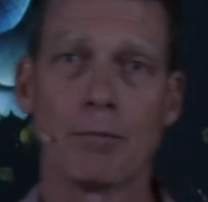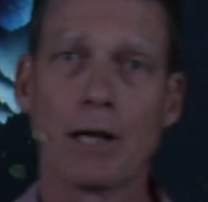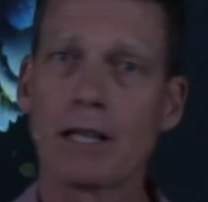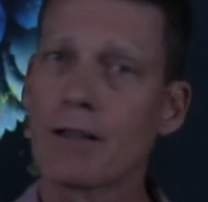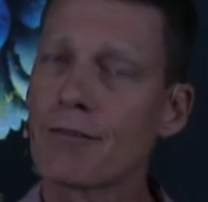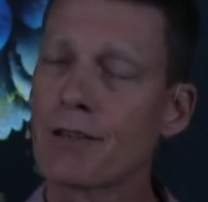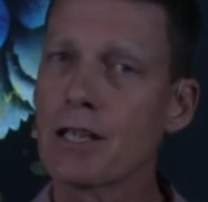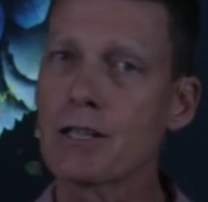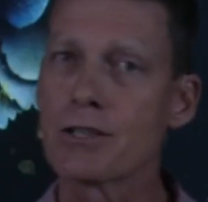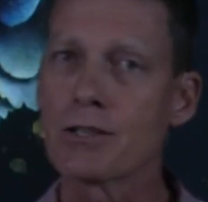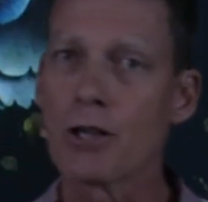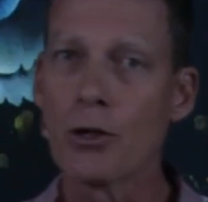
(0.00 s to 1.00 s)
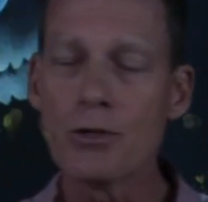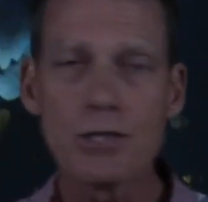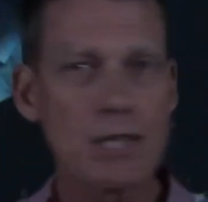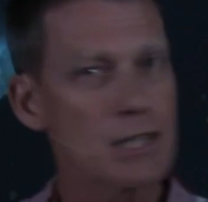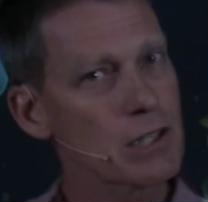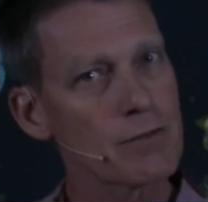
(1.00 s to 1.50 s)
But if there's no
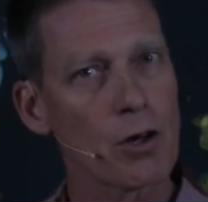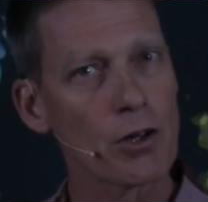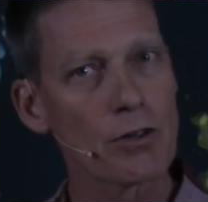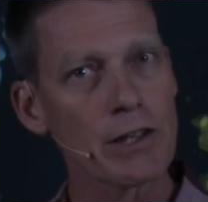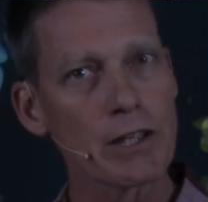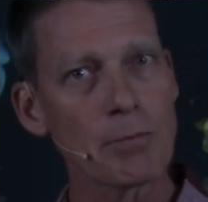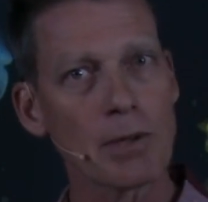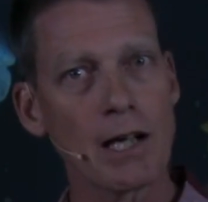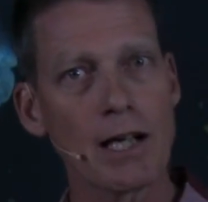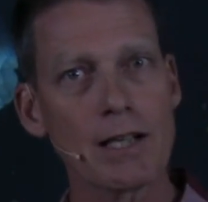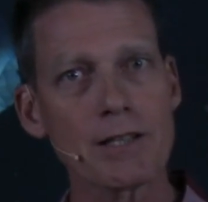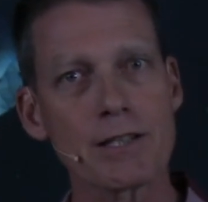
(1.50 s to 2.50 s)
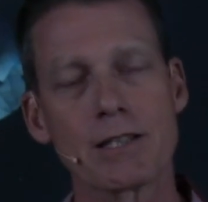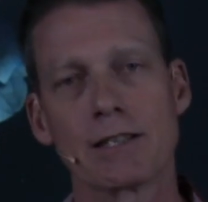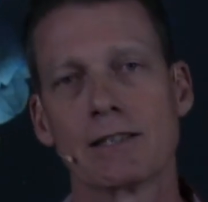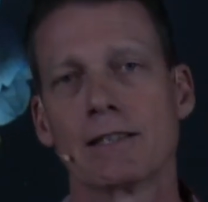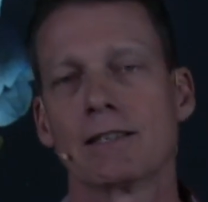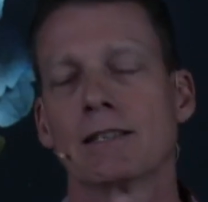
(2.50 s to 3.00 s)
sense of honouring the past,
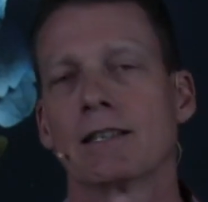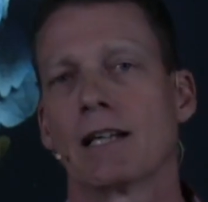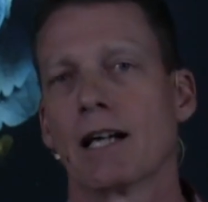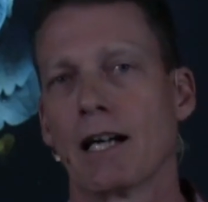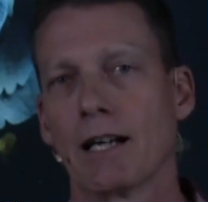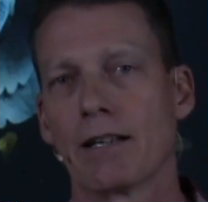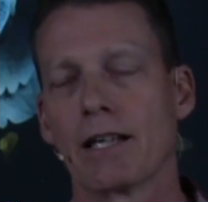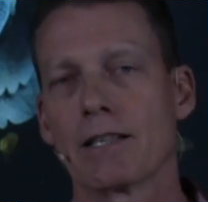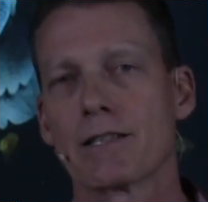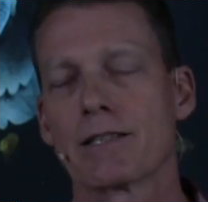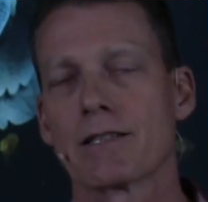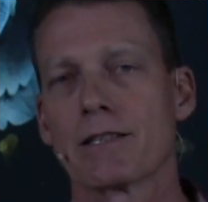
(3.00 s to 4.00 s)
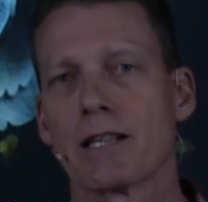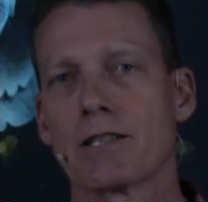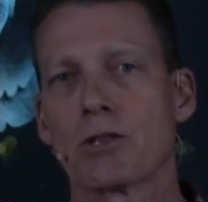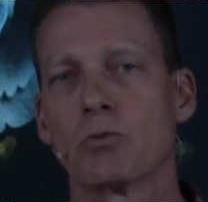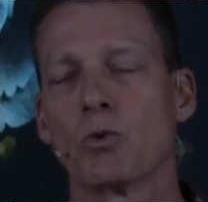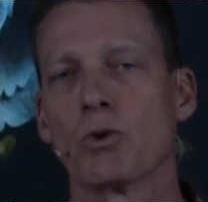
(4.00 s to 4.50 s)

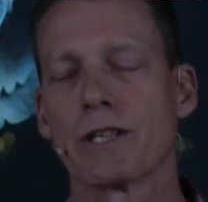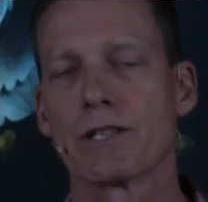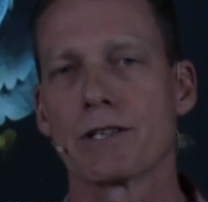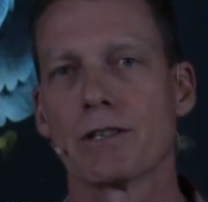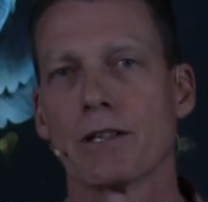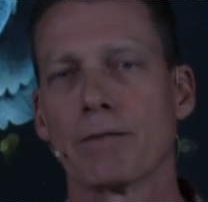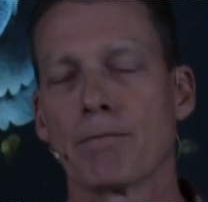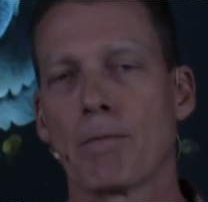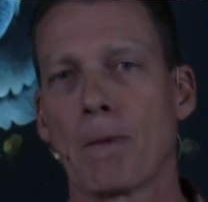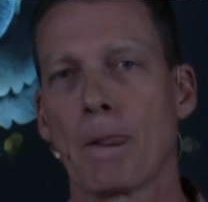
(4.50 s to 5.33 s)
that's a warning sign.